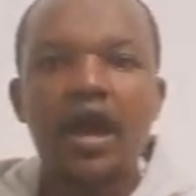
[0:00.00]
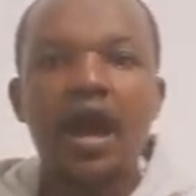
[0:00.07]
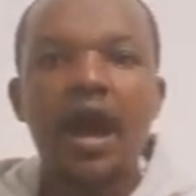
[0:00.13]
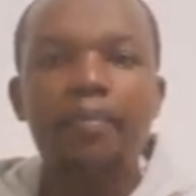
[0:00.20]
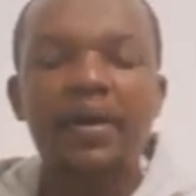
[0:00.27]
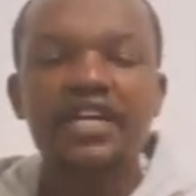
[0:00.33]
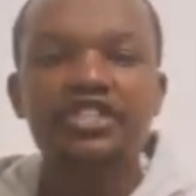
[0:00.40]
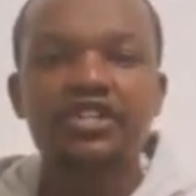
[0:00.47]

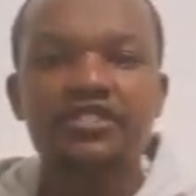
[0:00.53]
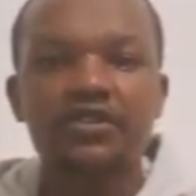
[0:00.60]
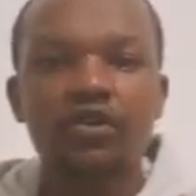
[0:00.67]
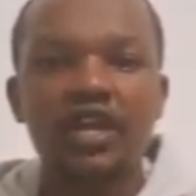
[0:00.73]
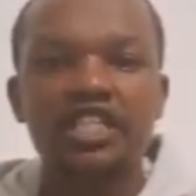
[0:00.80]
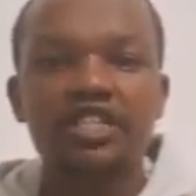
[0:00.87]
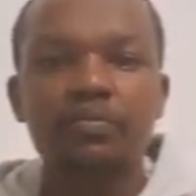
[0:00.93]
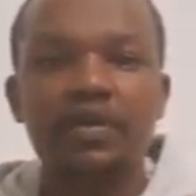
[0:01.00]
A partial
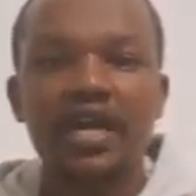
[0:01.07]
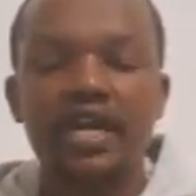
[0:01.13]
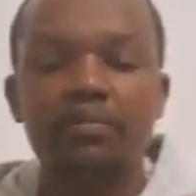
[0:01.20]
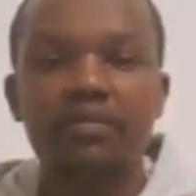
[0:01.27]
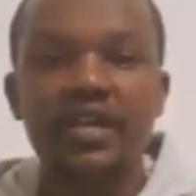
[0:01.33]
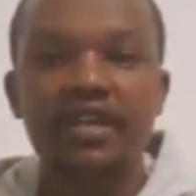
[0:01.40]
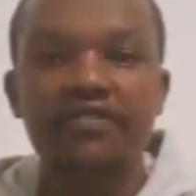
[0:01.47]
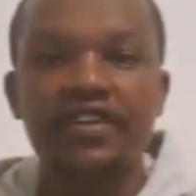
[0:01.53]
scholarship can
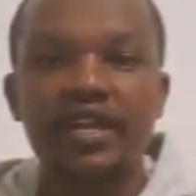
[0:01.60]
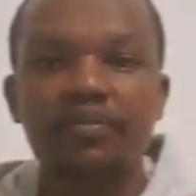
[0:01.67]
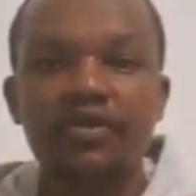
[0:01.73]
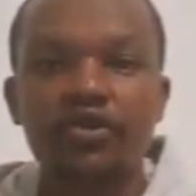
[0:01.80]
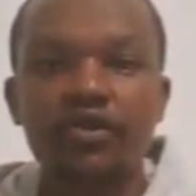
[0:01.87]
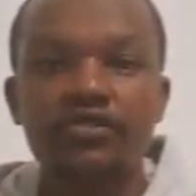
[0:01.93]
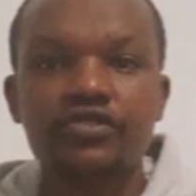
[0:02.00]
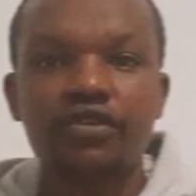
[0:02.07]
be given
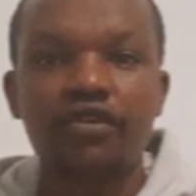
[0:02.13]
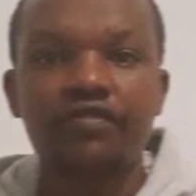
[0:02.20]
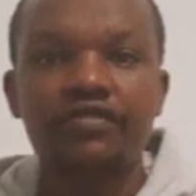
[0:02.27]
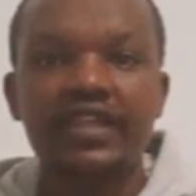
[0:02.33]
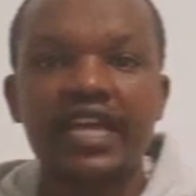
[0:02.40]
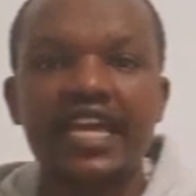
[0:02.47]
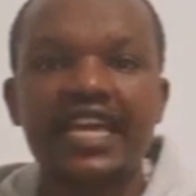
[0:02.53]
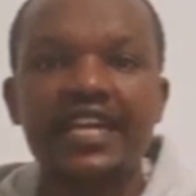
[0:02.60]
because of
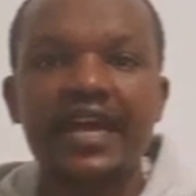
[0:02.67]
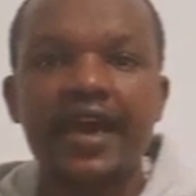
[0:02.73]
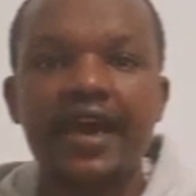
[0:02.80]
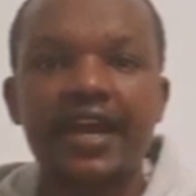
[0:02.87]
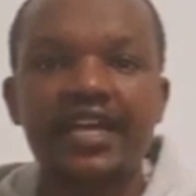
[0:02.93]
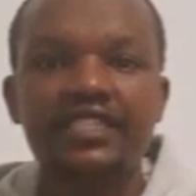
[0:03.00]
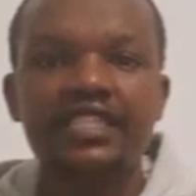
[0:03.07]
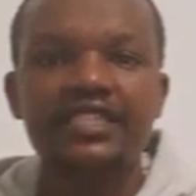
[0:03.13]
the
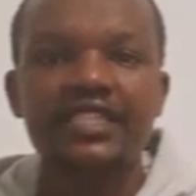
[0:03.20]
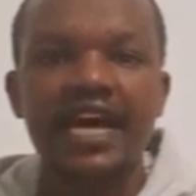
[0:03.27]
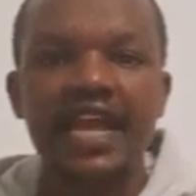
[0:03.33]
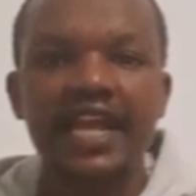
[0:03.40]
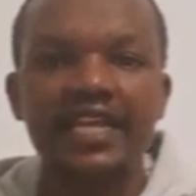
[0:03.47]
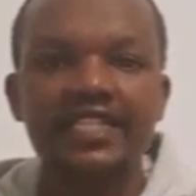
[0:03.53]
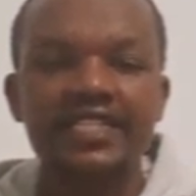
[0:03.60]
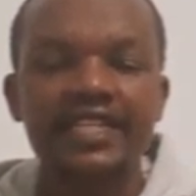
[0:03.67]
inherent
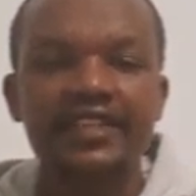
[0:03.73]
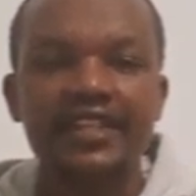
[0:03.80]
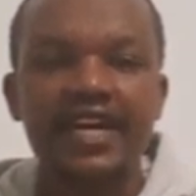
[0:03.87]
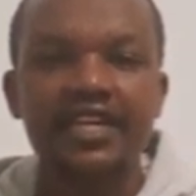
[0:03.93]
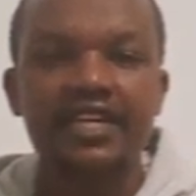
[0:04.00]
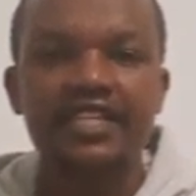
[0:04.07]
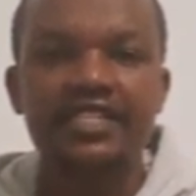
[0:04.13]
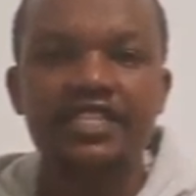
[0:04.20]
talent
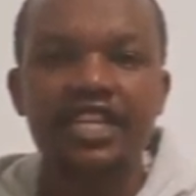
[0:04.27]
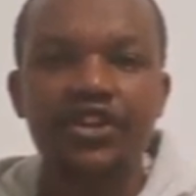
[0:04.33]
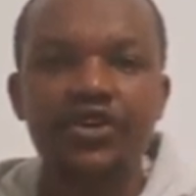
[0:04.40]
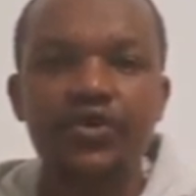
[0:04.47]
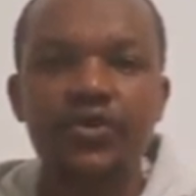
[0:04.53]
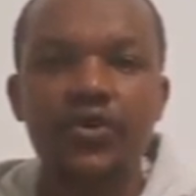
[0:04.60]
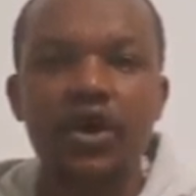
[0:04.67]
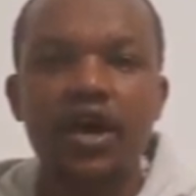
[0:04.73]
that is in
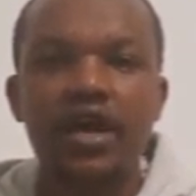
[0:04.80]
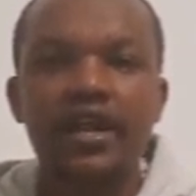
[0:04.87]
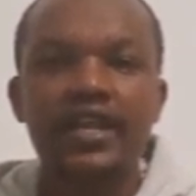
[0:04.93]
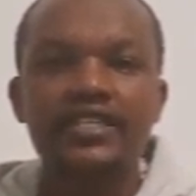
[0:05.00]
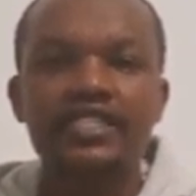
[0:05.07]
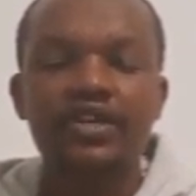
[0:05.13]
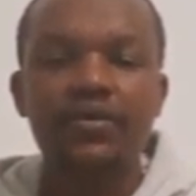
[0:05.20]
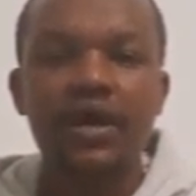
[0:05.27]
you.
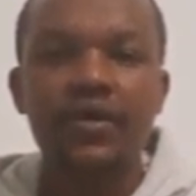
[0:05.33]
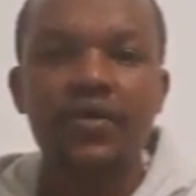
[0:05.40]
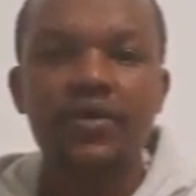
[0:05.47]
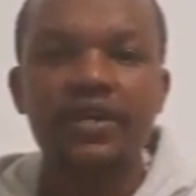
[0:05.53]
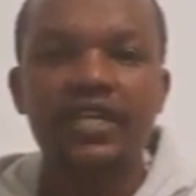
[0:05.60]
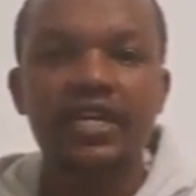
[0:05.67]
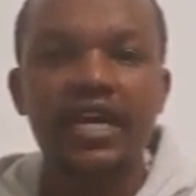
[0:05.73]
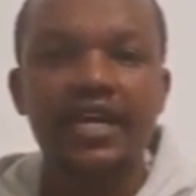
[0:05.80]
Let's say you are
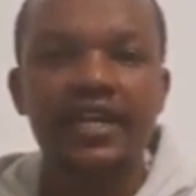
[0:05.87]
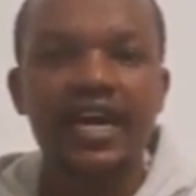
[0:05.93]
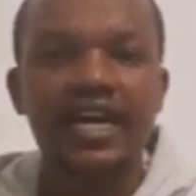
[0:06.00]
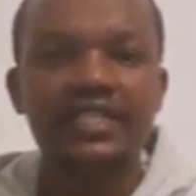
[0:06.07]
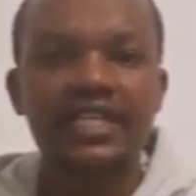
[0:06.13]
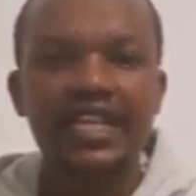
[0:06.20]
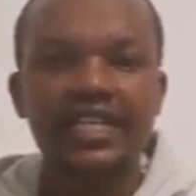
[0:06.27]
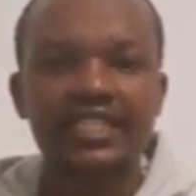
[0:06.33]
good in
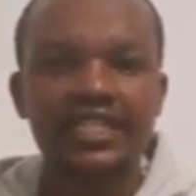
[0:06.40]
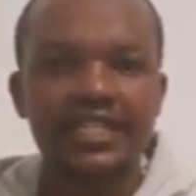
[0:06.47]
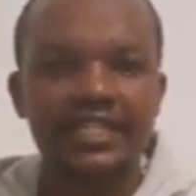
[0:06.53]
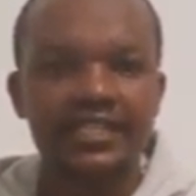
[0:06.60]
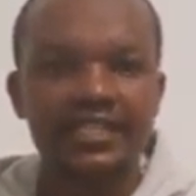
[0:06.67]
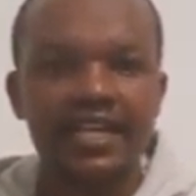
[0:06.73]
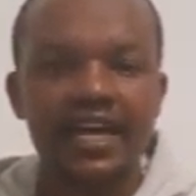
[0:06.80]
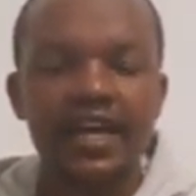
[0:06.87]

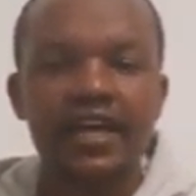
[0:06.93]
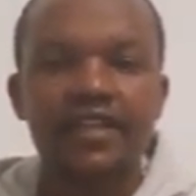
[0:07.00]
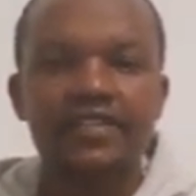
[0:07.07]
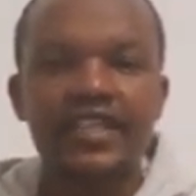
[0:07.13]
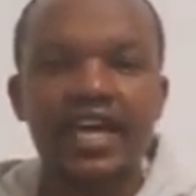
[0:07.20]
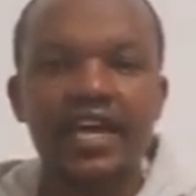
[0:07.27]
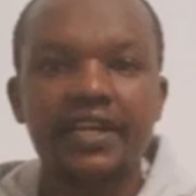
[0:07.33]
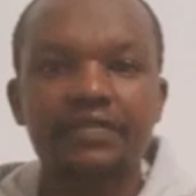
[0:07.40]
athletics,
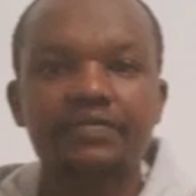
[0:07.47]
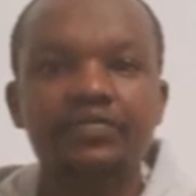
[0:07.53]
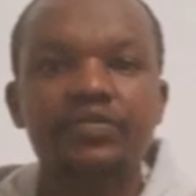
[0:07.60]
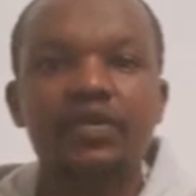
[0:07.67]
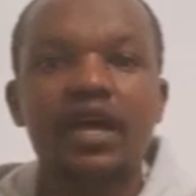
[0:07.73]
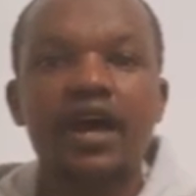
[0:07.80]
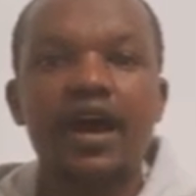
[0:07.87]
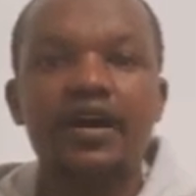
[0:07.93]
then
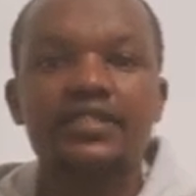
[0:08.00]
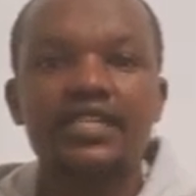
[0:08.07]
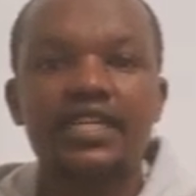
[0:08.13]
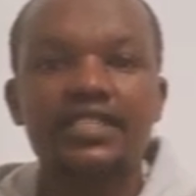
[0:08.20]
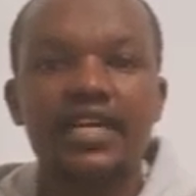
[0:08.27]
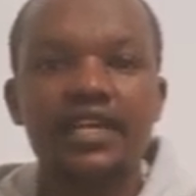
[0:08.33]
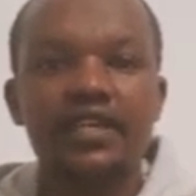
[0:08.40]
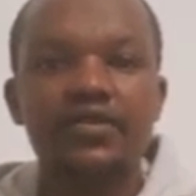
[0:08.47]
a
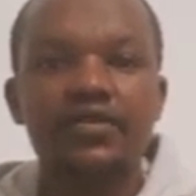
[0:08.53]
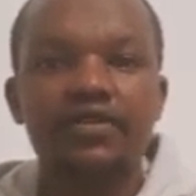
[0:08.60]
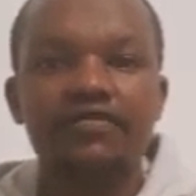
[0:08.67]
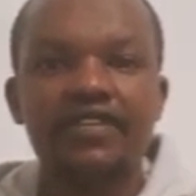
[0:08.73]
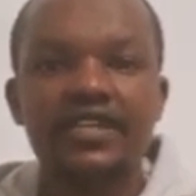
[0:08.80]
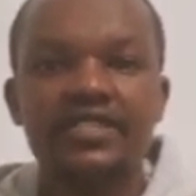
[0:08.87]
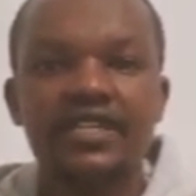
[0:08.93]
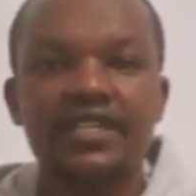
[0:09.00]
certain
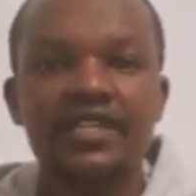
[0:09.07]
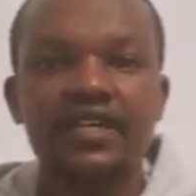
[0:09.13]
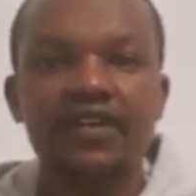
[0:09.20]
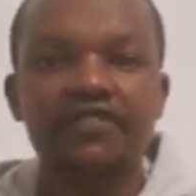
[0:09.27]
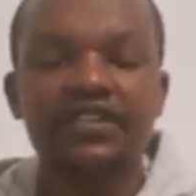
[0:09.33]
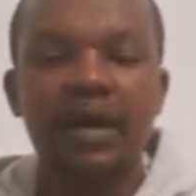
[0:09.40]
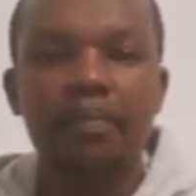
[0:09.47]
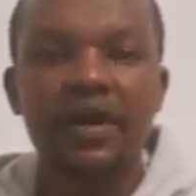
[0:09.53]
university
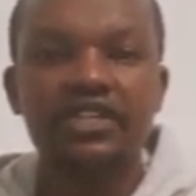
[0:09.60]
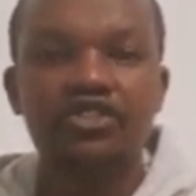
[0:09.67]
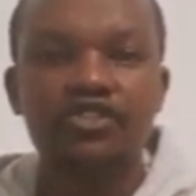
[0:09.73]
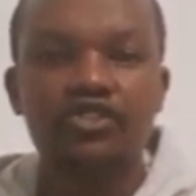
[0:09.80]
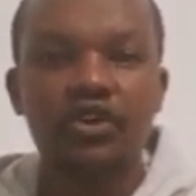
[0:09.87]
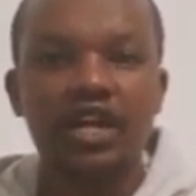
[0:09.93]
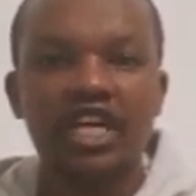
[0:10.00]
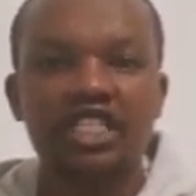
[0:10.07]
gives a partial
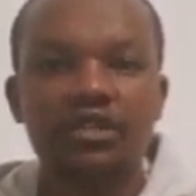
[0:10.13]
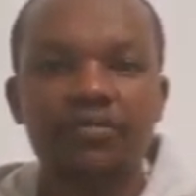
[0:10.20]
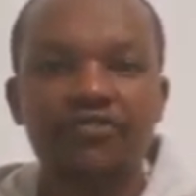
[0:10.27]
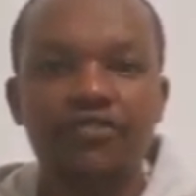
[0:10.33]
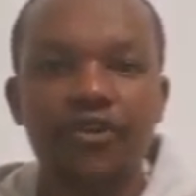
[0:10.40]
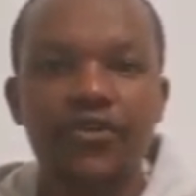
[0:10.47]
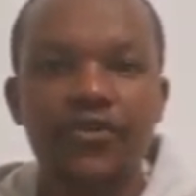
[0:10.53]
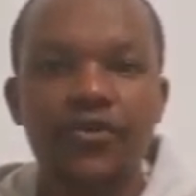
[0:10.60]
scholarship
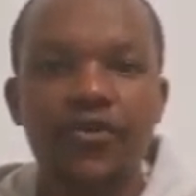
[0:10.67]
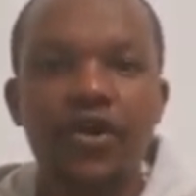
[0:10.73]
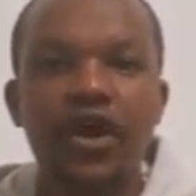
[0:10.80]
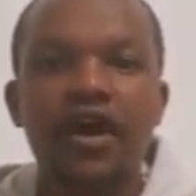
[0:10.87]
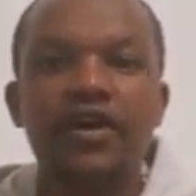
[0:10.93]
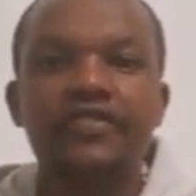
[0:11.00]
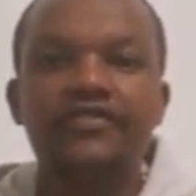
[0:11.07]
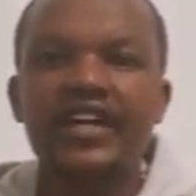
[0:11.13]
for you.
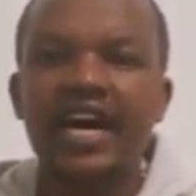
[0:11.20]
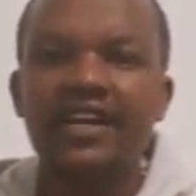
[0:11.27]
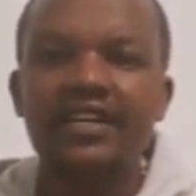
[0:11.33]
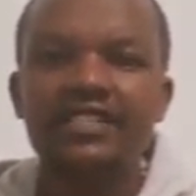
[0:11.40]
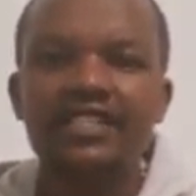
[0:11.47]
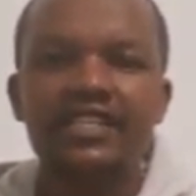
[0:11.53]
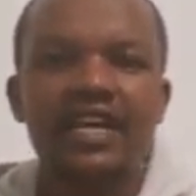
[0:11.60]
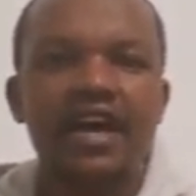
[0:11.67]
That
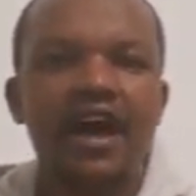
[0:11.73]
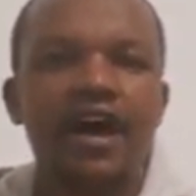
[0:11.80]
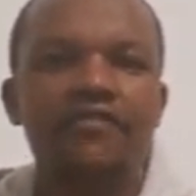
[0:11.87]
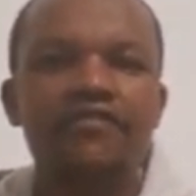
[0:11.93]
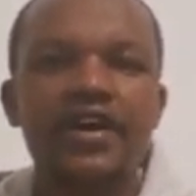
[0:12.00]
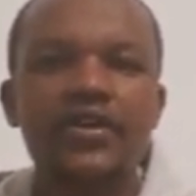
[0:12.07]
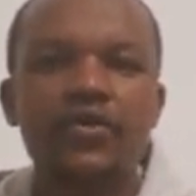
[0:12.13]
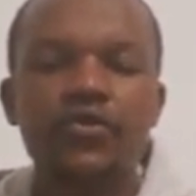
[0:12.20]
is a
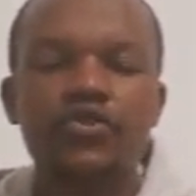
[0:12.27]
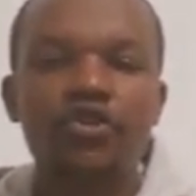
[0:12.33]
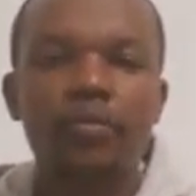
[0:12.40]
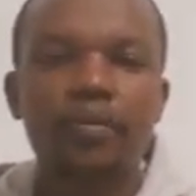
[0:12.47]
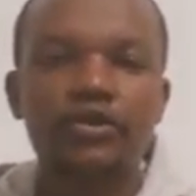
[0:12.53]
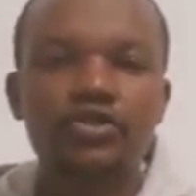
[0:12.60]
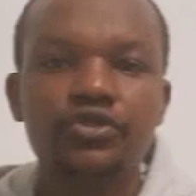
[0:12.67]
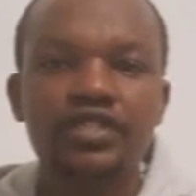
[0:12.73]
very good
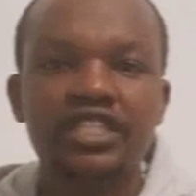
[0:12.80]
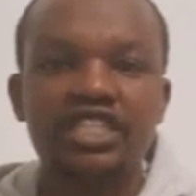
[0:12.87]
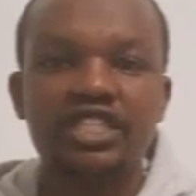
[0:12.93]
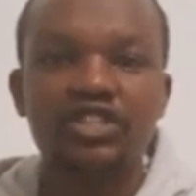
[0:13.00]
opportunity.